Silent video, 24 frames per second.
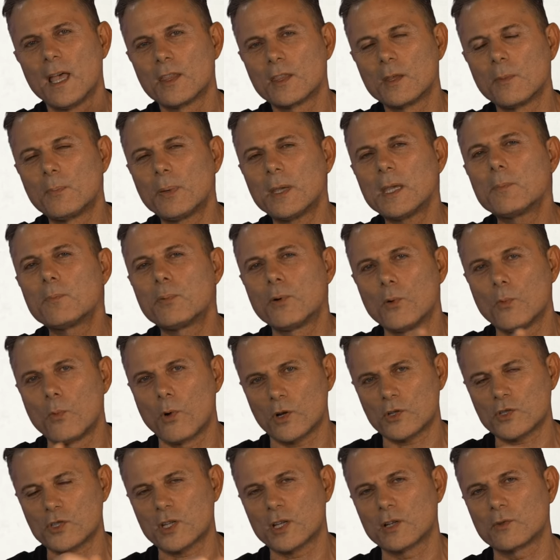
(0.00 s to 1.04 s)
the people
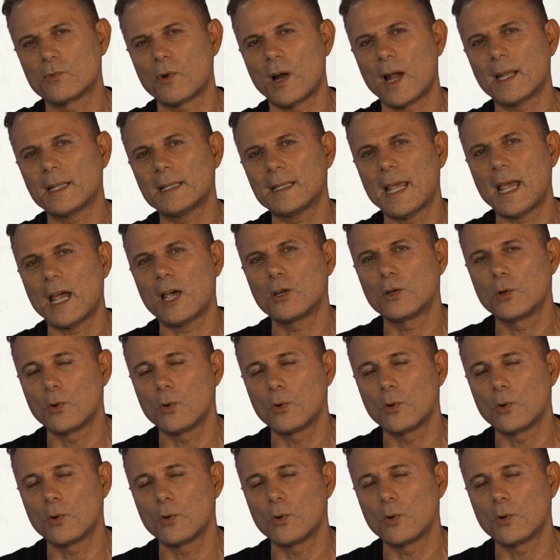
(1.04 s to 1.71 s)
watching right now